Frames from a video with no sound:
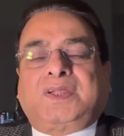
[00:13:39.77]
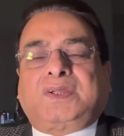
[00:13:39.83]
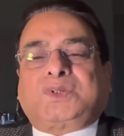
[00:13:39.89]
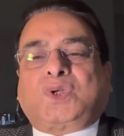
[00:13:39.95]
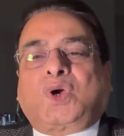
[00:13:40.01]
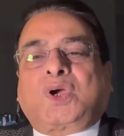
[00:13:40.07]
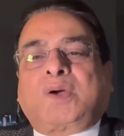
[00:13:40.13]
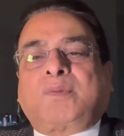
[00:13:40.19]

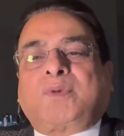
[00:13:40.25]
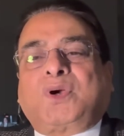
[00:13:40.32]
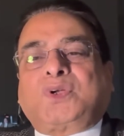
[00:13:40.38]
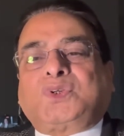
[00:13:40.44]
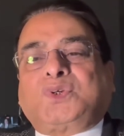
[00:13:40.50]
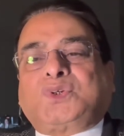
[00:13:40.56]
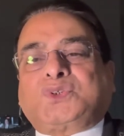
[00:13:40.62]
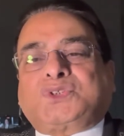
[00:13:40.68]
Talk
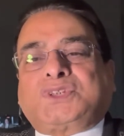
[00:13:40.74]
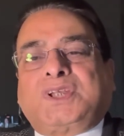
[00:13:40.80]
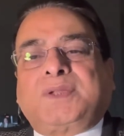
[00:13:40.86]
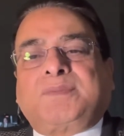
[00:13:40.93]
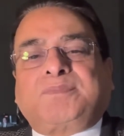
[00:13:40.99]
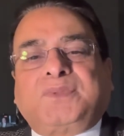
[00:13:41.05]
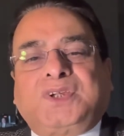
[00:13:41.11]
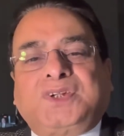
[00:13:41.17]
about your
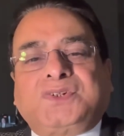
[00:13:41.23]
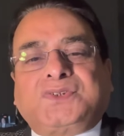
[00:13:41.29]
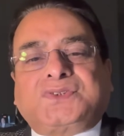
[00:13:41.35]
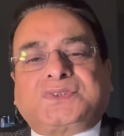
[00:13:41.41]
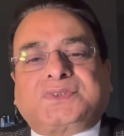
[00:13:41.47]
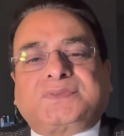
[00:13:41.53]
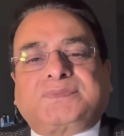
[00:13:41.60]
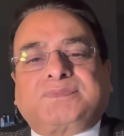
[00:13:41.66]
sleep
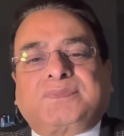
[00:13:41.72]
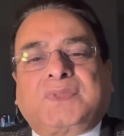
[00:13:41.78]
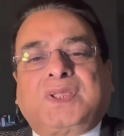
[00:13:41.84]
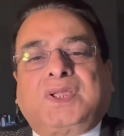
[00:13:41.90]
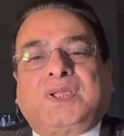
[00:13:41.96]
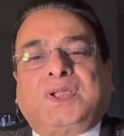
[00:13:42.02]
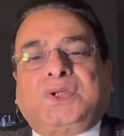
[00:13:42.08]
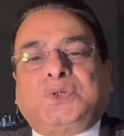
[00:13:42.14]
needs.
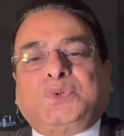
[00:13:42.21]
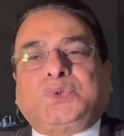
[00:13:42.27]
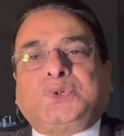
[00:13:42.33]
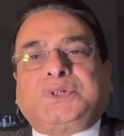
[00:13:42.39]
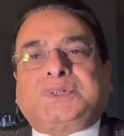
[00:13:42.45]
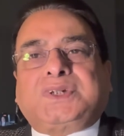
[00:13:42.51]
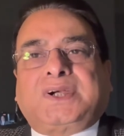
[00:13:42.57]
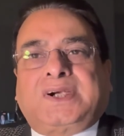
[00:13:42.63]
Do
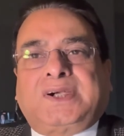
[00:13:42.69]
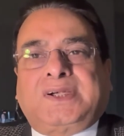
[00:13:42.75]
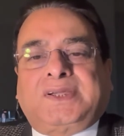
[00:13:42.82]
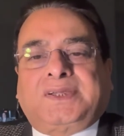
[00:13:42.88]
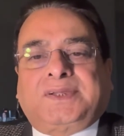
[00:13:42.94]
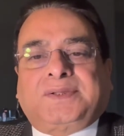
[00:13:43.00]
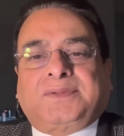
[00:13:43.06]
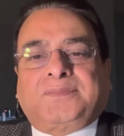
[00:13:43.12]
it
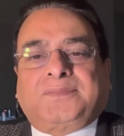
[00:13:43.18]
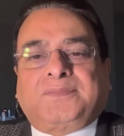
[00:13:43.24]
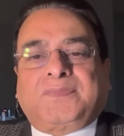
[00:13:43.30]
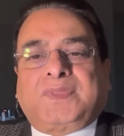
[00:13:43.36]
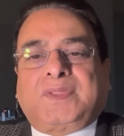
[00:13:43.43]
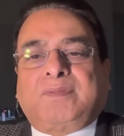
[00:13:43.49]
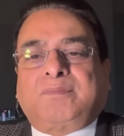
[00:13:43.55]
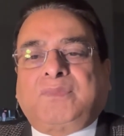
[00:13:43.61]
early.
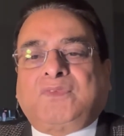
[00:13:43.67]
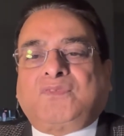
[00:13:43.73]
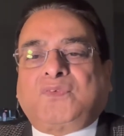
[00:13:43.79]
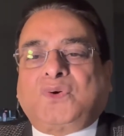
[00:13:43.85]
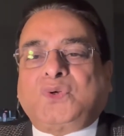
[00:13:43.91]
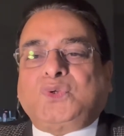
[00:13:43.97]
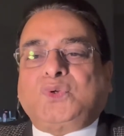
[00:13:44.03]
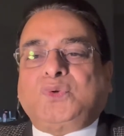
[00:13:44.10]

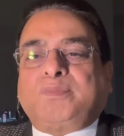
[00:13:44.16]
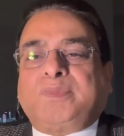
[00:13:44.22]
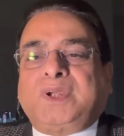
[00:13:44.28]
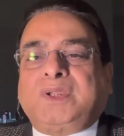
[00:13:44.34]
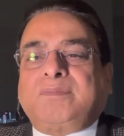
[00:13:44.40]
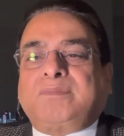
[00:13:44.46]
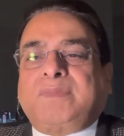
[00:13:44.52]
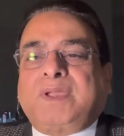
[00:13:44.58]
Before you
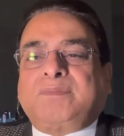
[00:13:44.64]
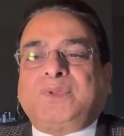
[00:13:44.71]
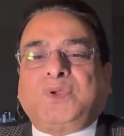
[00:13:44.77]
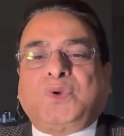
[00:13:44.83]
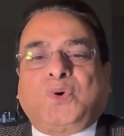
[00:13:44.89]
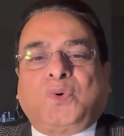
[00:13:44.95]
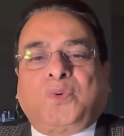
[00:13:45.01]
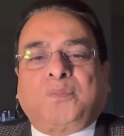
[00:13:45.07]
bring
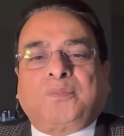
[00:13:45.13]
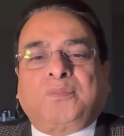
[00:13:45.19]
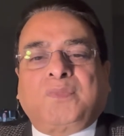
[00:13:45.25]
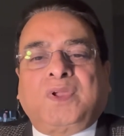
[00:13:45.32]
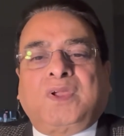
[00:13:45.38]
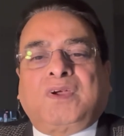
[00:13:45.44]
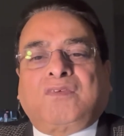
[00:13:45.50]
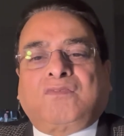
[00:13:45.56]
baby home,
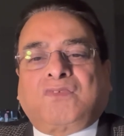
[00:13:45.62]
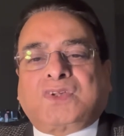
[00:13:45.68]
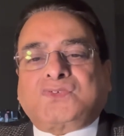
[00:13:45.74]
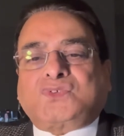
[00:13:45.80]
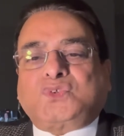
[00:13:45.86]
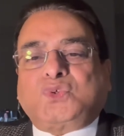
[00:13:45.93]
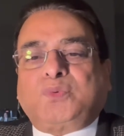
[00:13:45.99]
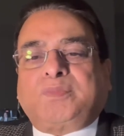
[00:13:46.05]

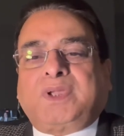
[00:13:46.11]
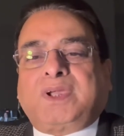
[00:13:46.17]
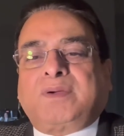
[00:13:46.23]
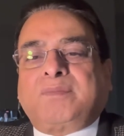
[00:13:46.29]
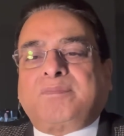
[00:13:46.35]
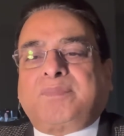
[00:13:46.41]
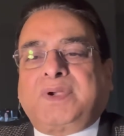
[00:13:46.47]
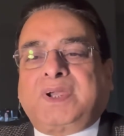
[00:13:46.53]
once you
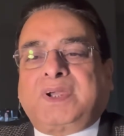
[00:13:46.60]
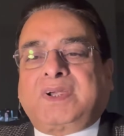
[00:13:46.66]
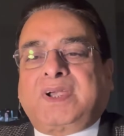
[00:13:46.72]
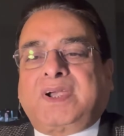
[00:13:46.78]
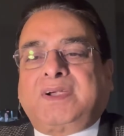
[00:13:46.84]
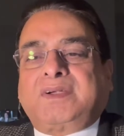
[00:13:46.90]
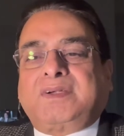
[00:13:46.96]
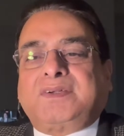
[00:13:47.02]
become
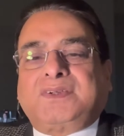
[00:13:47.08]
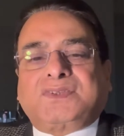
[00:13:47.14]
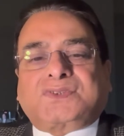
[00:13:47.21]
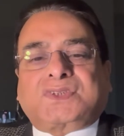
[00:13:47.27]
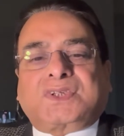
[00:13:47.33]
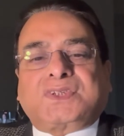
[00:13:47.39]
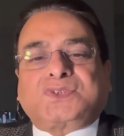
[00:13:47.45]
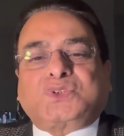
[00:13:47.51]
pregnant,
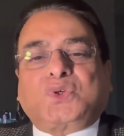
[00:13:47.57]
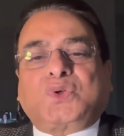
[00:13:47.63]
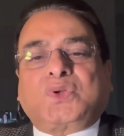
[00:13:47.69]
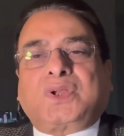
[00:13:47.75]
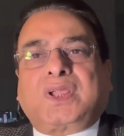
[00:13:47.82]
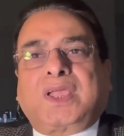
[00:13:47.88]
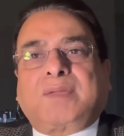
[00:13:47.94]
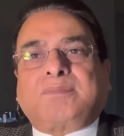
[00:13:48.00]
discuss
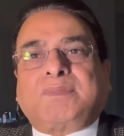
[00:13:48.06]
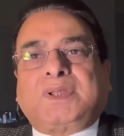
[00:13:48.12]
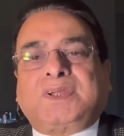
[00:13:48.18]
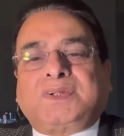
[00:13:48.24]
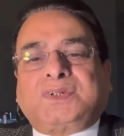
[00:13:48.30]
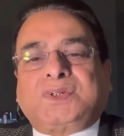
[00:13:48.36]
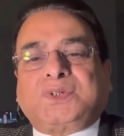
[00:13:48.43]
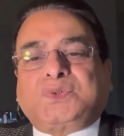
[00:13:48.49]
your
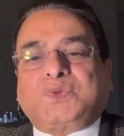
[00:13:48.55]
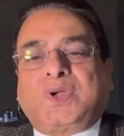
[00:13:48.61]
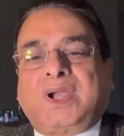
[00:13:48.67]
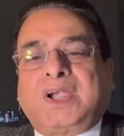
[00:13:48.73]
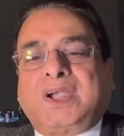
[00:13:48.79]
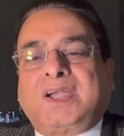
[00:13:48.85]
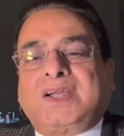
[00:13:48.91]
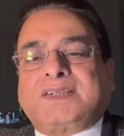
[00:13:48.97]
ability to
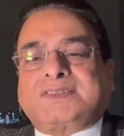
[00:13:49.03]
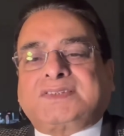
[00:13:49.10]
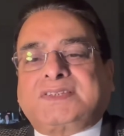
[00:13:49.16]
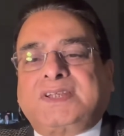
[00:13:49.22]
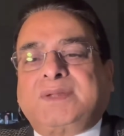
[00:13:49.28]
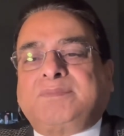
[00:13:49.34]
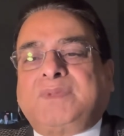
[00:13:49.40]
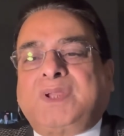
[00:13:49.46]
handle
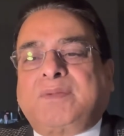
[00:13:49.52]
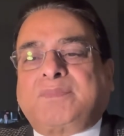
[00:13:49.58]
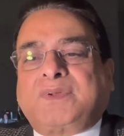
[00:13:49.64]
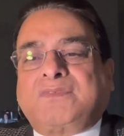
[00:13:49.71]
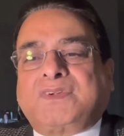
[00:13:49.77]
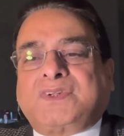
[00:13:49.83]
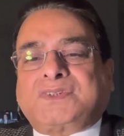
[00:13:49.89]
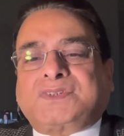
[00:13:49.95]
sleep
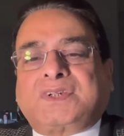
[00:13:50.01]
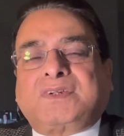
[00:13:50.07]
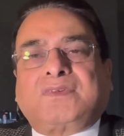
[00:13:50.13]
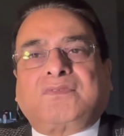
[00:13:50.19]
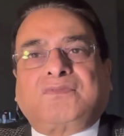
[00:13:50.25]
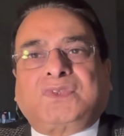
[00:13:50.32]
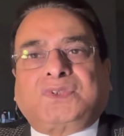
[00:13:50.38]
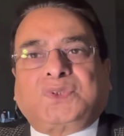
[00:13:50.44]

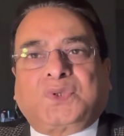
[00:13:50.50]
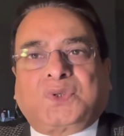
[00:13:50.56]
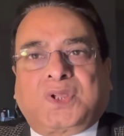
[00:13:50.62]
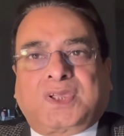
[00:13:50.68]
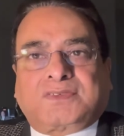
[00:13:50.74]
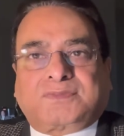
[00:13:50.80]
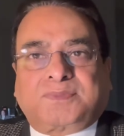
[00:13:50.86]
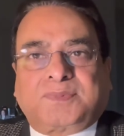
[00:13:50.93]
deprivation with your
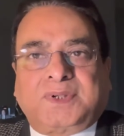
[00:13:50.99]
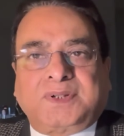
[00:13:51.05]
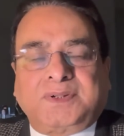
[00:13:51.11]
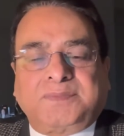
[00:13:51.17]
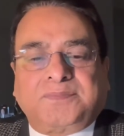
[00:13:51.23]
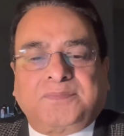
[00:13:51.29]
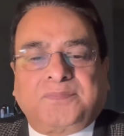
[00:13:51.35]
husband.